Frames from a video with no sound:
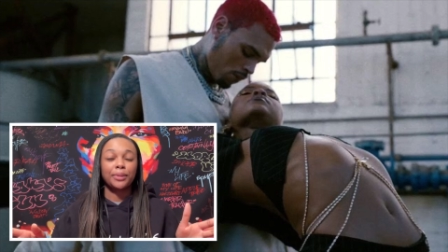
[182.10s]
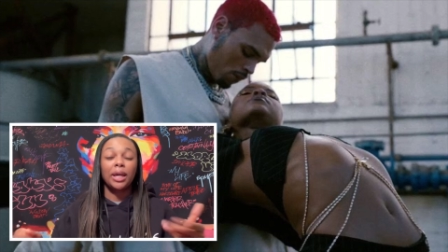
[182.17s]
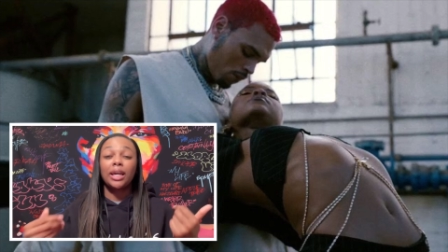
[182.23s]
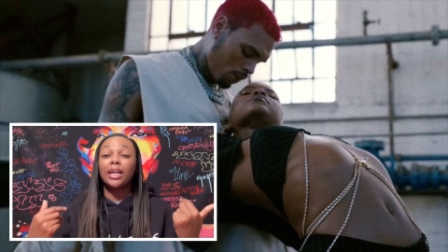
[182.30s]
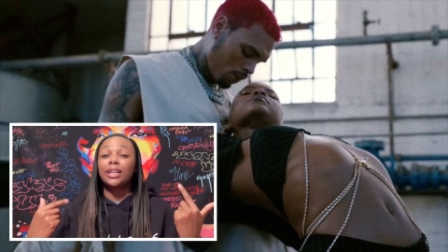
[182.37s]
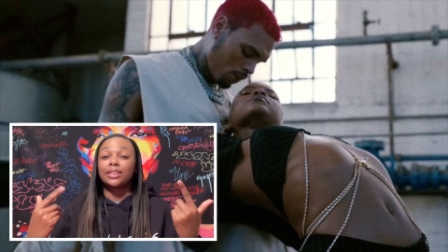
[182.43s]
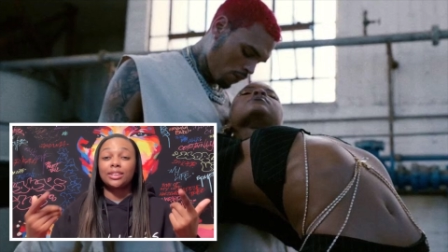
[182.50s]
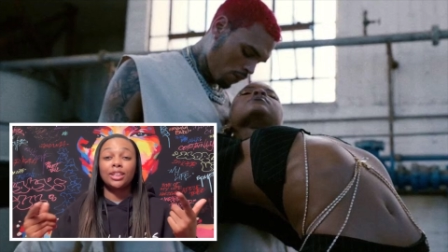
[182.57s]

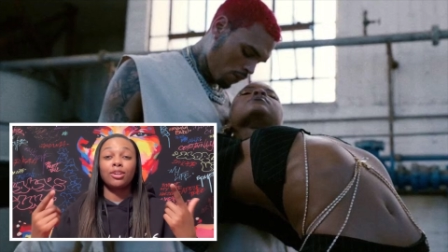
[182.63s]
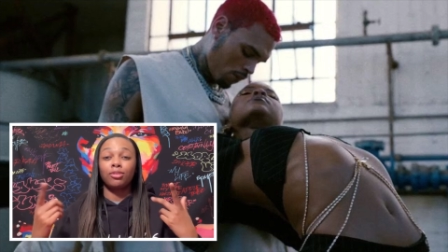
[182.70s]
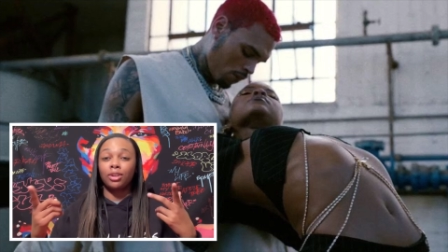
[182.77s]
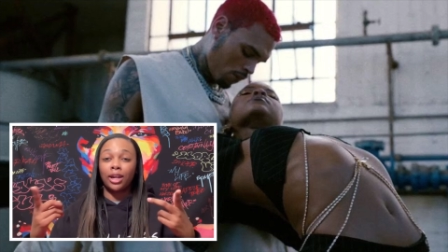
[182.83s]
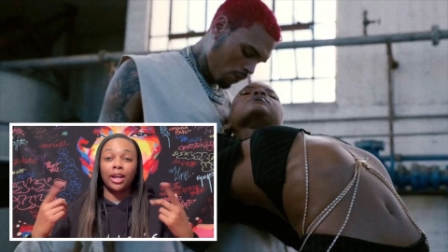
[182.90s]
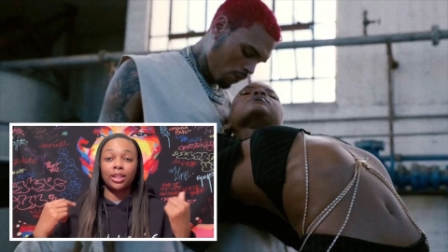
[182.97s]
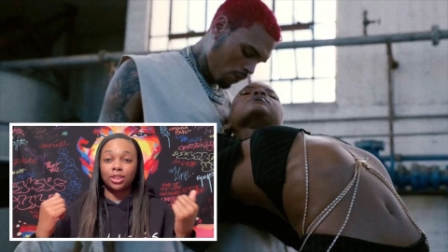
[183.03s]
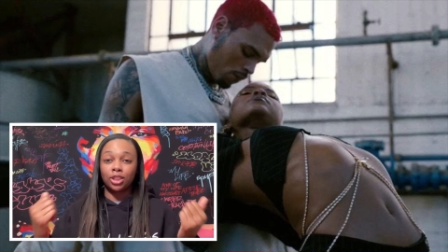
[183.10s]
he can still
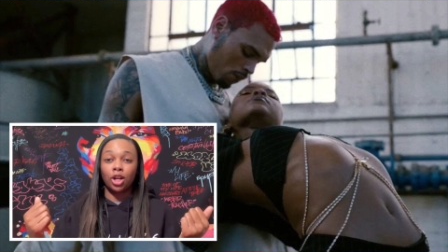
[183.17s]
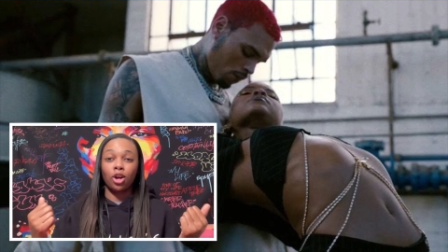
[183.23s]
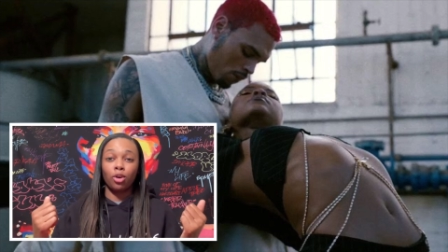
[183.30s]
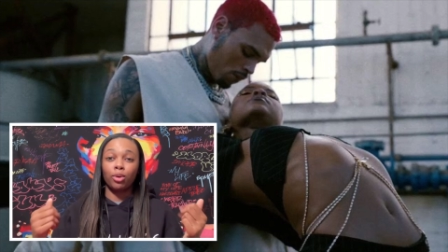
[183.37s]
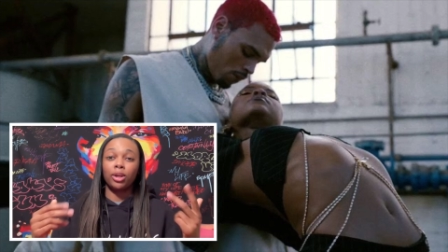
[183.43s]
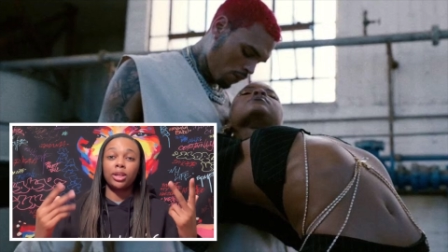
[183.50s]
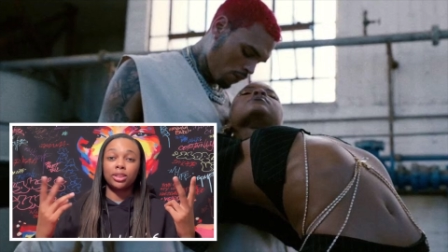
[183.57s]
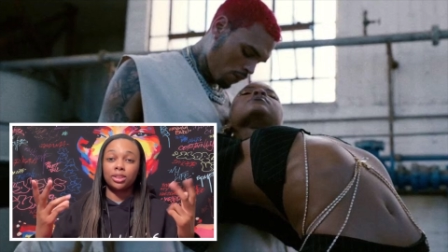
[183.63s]
dance though,
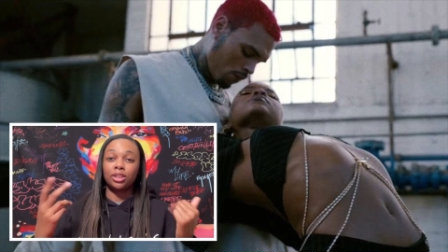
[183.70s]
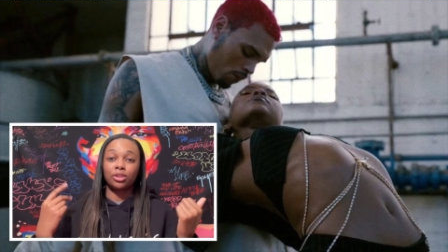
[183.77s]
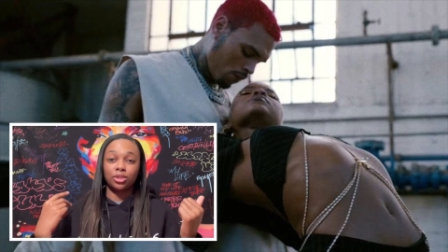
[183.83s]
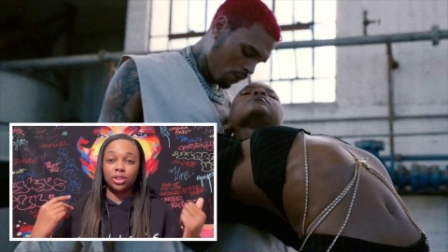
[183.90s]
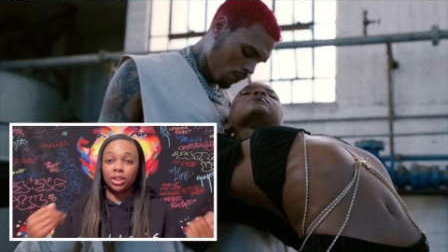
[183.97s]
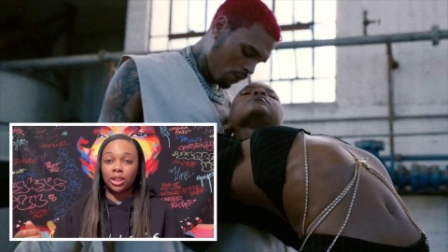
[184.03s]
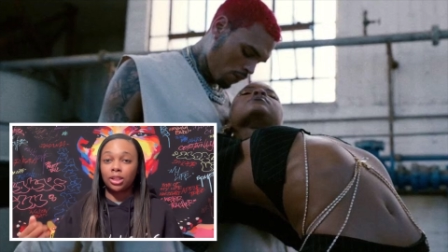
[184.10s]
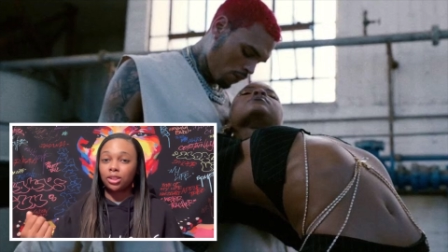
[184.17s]
and he can still
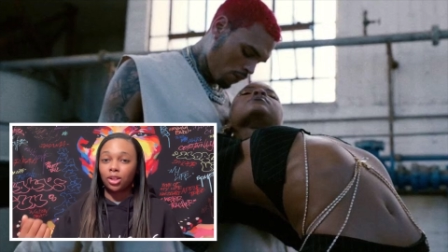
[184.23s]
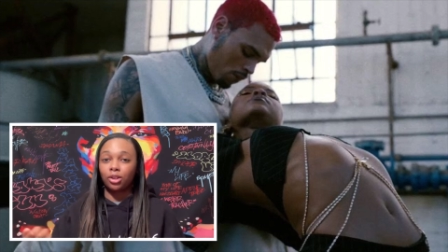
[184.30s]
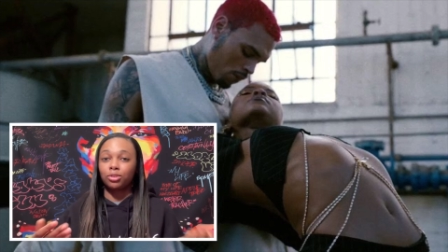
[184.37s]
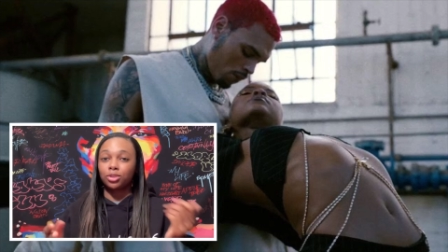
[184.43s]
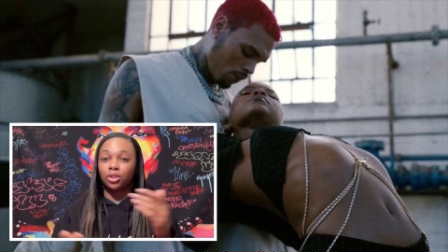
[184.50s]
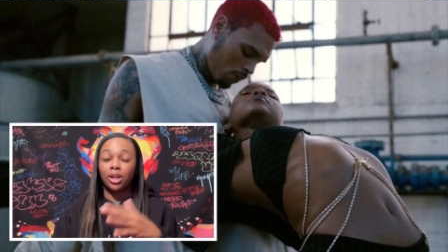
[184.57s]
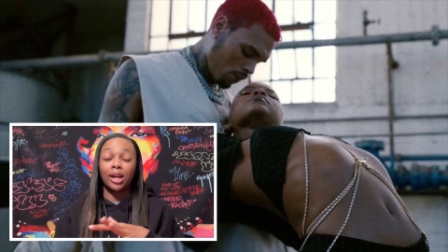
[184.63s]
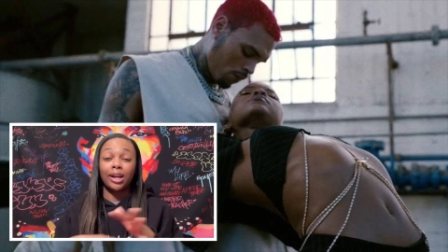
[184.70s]
sing though.
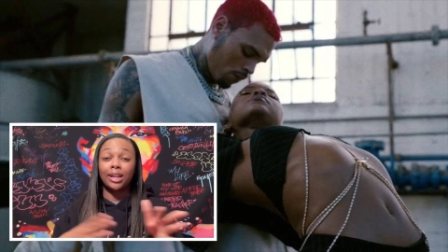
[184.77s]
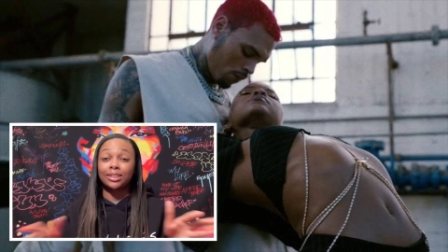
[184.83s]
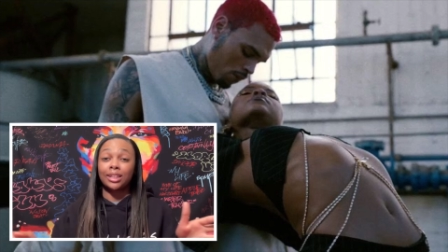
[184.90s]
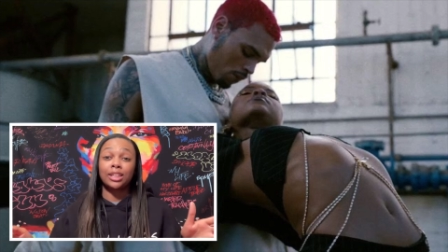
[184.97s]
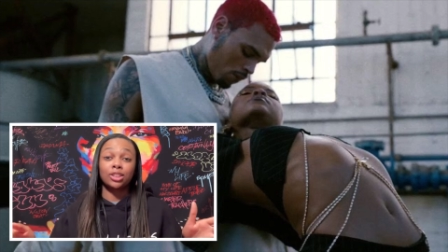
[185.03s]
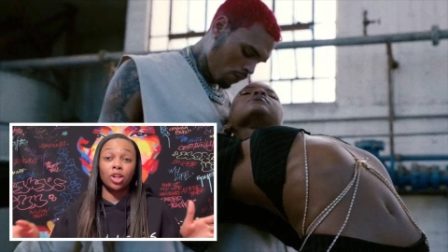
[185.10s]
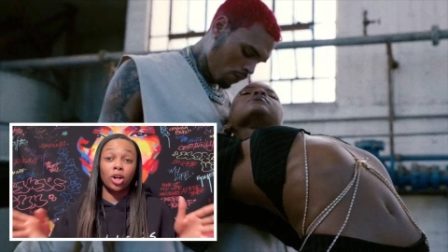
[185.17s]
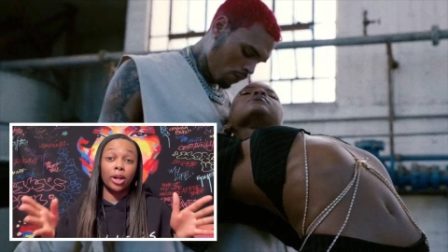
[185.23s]
So I guess
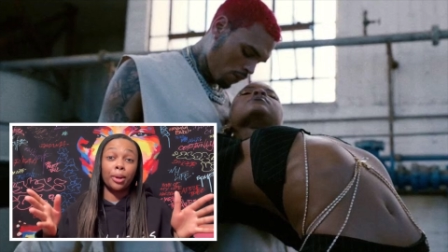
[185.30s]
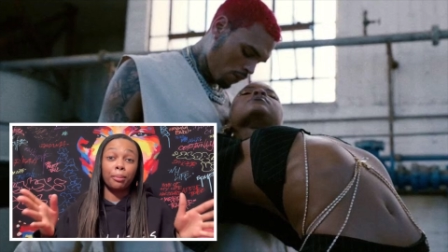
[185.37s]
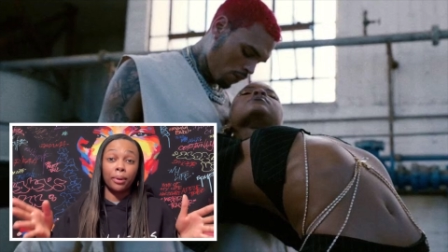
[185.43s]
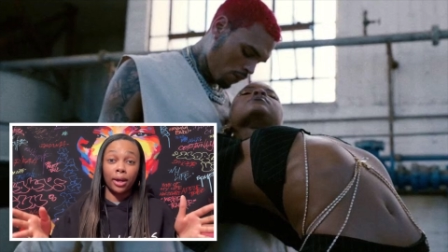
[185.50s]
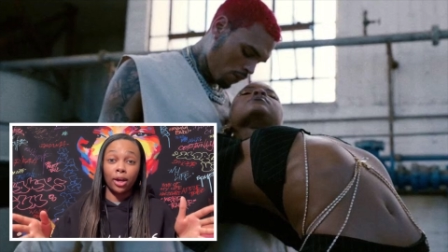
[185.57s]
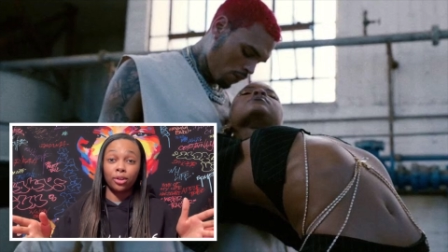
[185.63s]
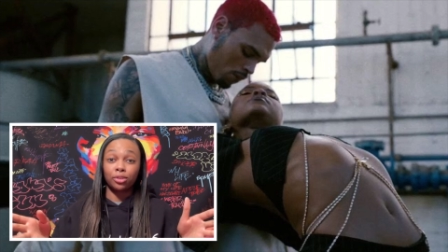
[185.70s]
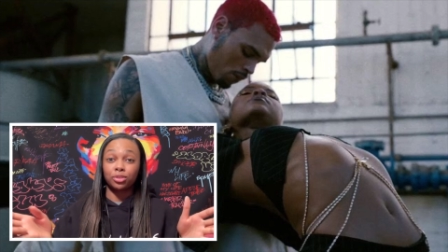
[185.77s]
that's all that
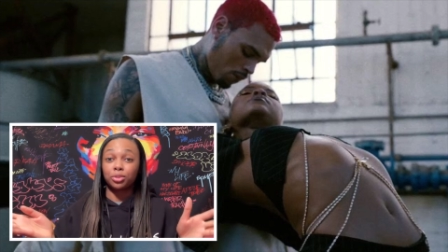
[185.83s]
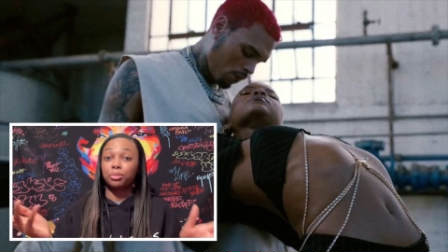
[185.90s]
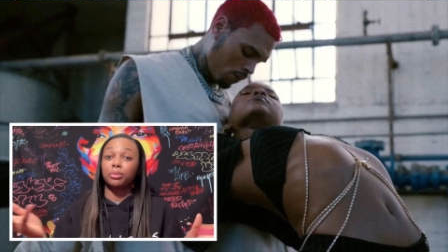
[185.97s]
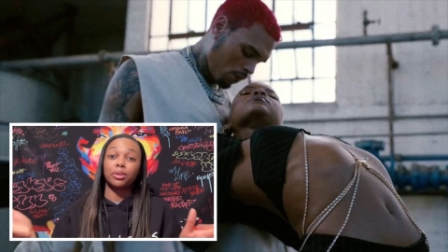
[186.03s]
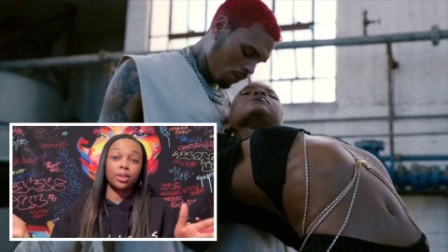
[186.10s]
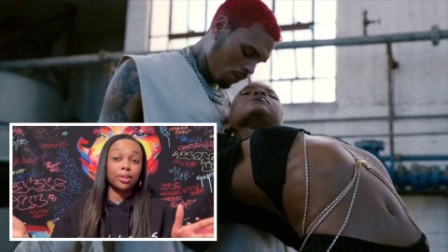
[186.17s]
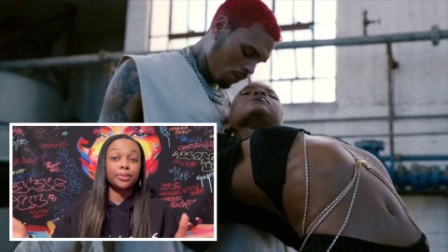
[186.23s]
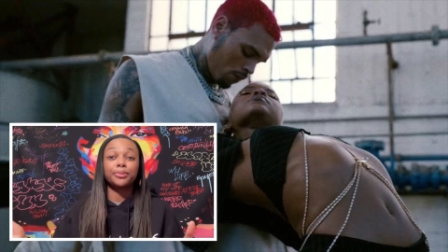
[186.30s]
matters.
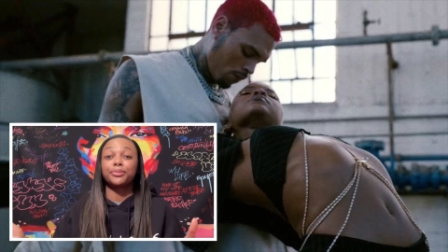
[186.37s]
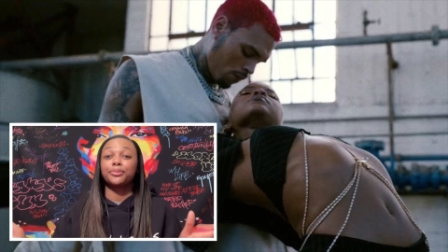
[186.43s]
But